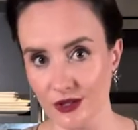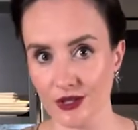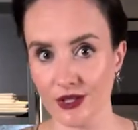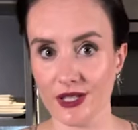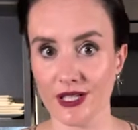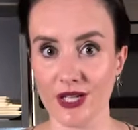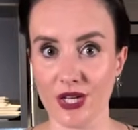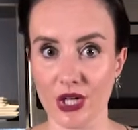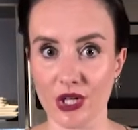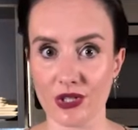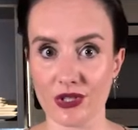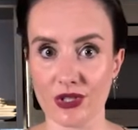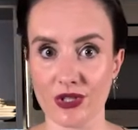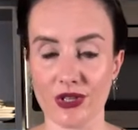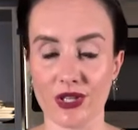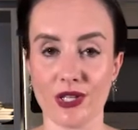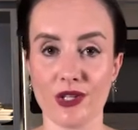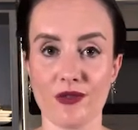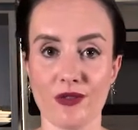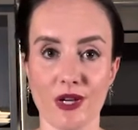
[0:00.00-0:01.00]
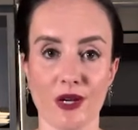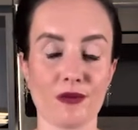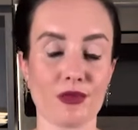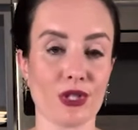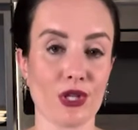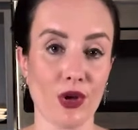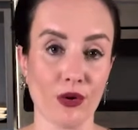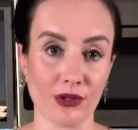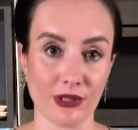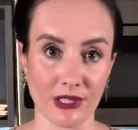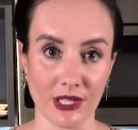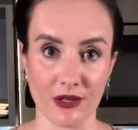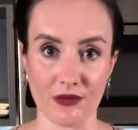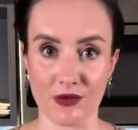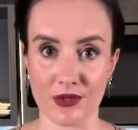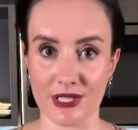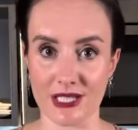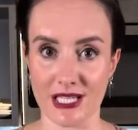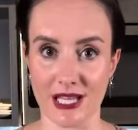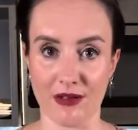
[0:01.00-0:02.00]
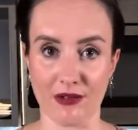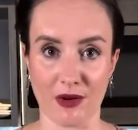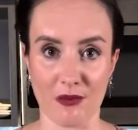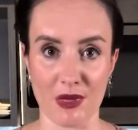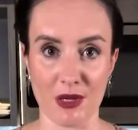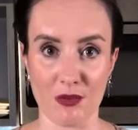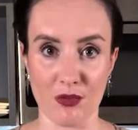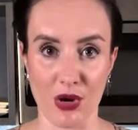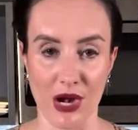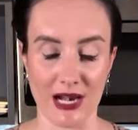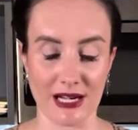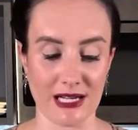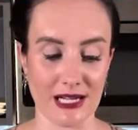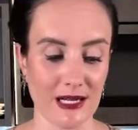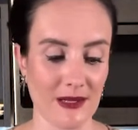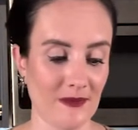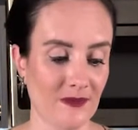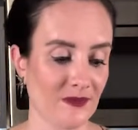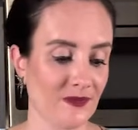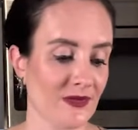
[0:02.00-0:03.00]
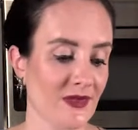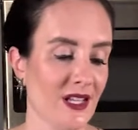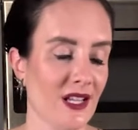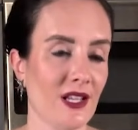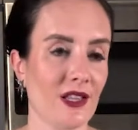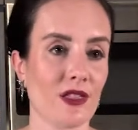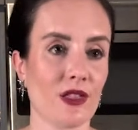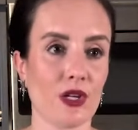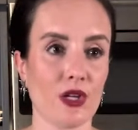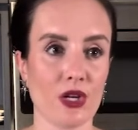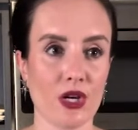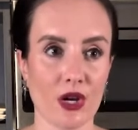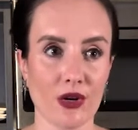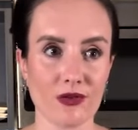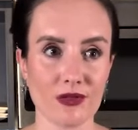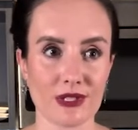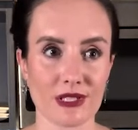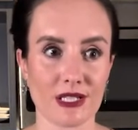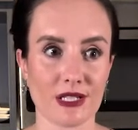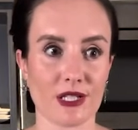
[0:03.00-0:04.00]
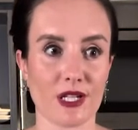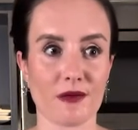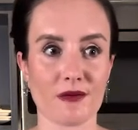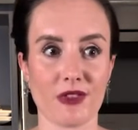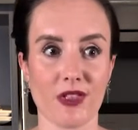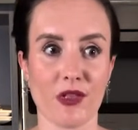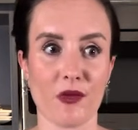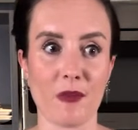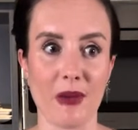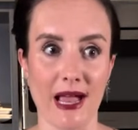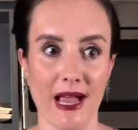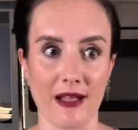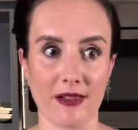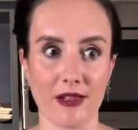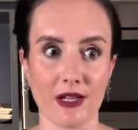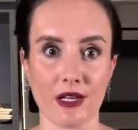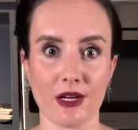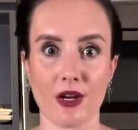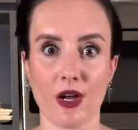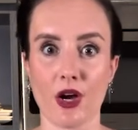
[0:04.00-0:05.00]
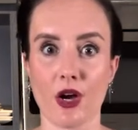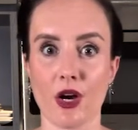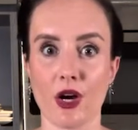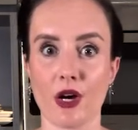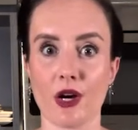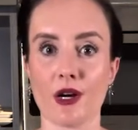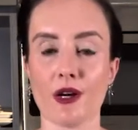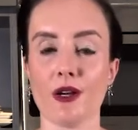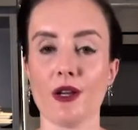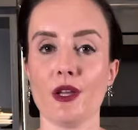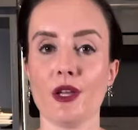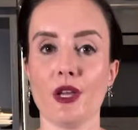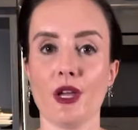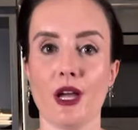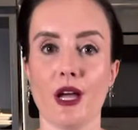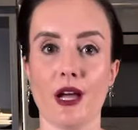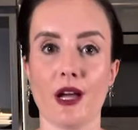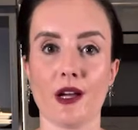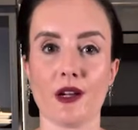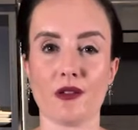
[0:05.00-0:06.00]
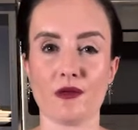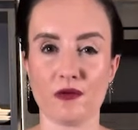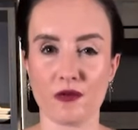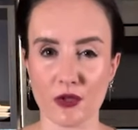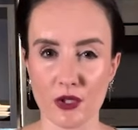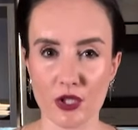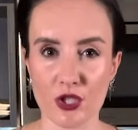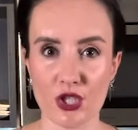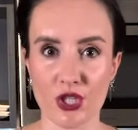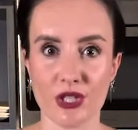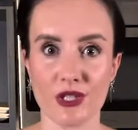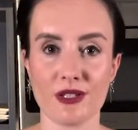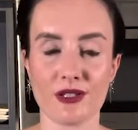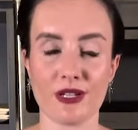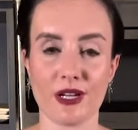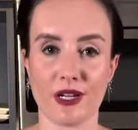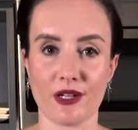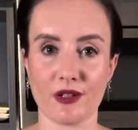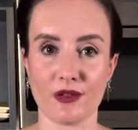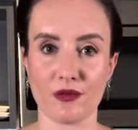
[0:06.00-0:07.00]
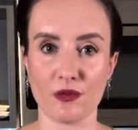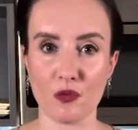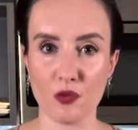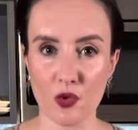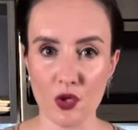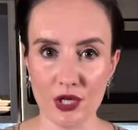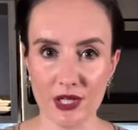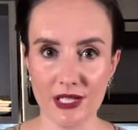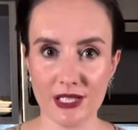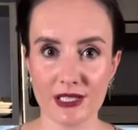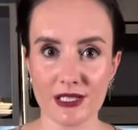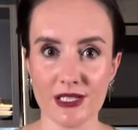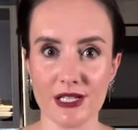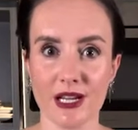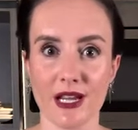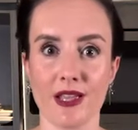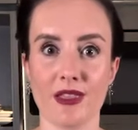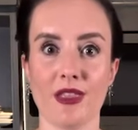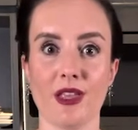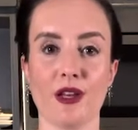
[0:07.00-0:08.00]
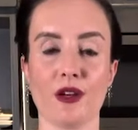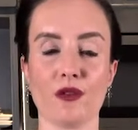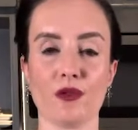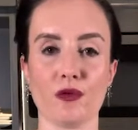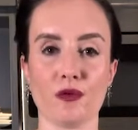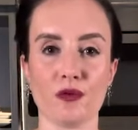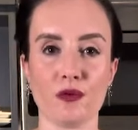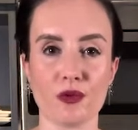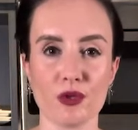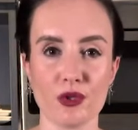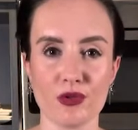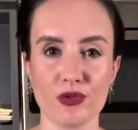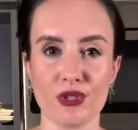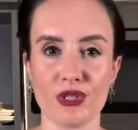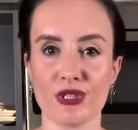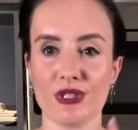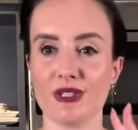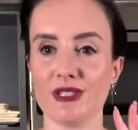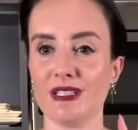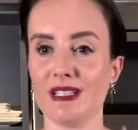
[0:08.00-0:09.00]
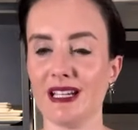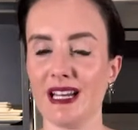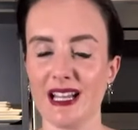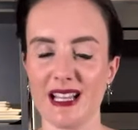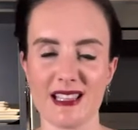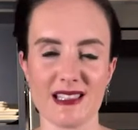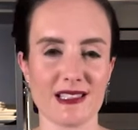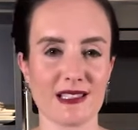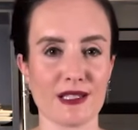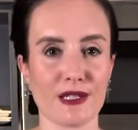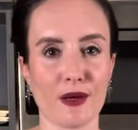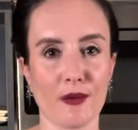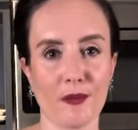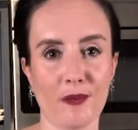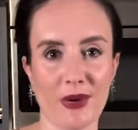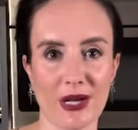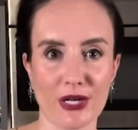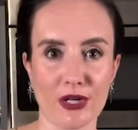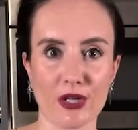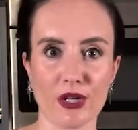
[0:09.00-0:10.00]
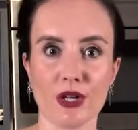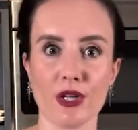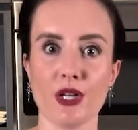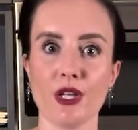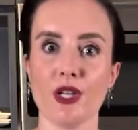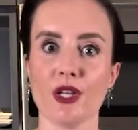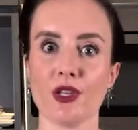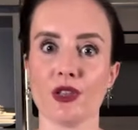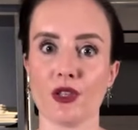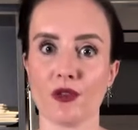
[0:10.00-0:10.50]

character that you've come to know and love with Saint-Rémy brandy. The notes in terms of the palate are Uh, virgin kind of wood, and then fruit, nuts, butter. The